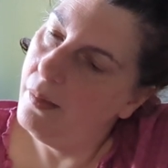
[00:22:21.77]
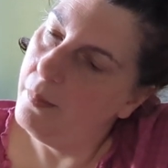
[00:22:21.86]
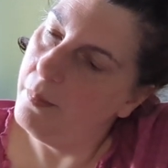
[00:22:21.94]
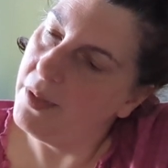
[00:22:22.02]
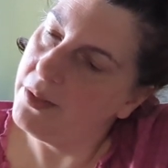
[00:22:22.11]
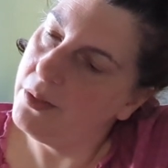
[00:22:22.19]

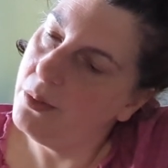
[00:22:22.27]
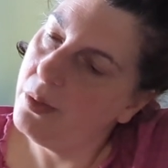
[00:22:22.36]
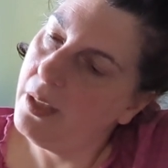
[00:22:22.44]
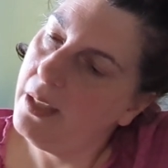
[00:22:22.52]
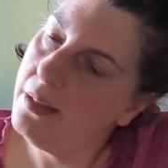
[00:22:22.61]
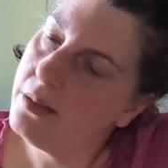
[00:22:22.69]

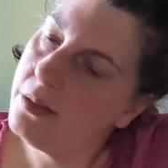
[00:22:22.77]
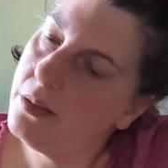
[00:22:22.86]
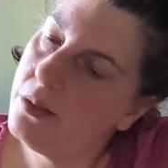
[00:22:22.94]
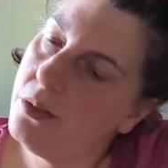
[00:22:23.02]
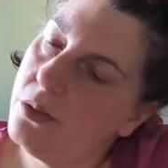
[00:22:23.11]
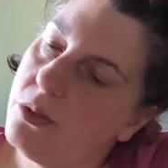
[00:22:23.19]
Mizuki
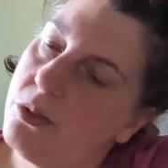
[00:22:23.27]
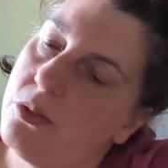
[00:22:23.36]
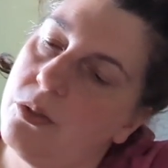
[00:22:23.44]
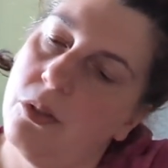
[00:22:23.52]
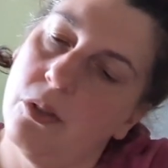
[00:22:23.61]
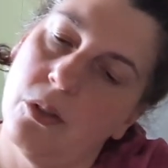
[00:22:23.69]

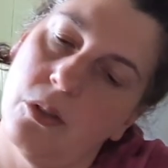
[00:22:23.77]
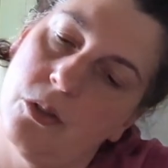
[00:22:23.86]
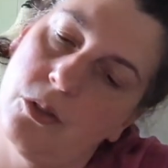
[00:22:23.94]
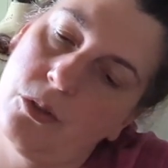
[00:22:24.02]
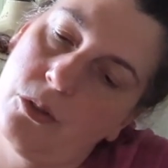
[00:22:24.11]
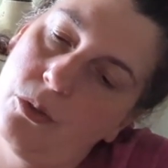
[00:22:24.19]

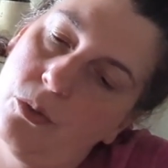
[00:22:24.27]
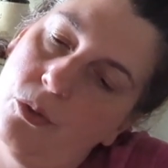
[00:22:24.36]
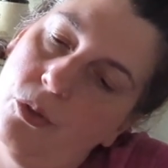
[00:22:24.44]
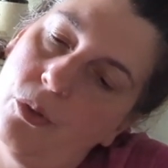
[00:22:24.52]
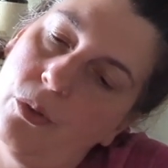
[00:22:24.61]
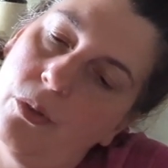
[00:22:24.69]

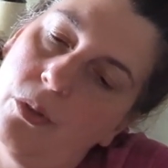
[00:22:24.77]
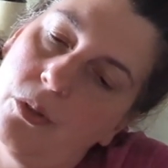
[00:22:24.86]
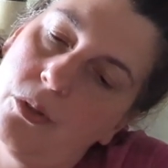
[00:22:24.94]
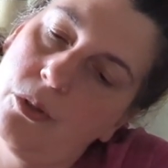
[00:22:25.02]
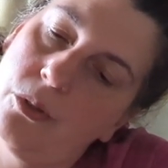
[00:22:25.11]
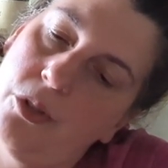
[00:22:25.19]

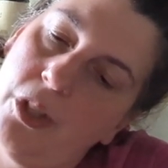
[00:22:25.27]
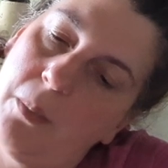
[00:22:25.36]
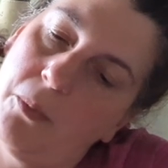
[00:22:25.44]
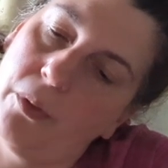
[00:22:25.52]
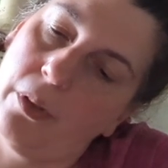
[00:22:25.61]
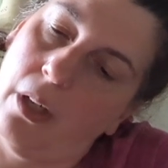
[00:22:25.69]

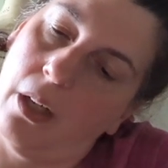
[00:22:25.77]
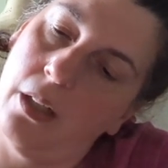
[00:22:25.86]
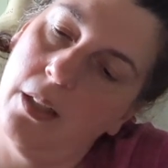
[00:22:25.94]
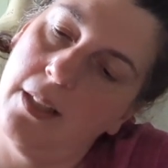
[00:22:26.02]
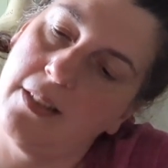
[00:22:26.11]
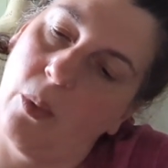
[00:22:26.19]

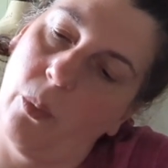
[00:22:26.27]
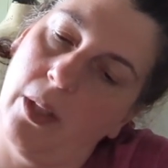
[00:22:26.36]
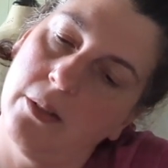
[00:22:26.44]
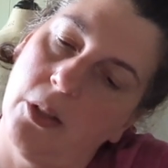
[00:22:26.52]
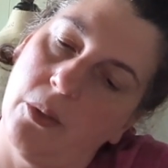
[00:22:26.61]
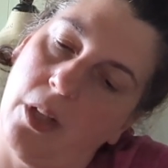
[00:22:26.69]
Sugimura is a
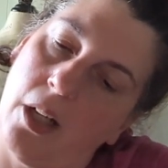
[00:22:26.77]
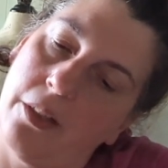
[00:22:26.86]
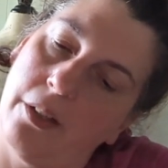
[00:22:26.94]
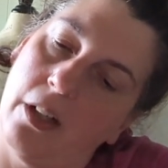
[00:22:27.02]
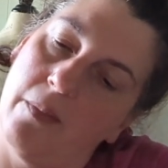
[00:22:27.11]
well-known author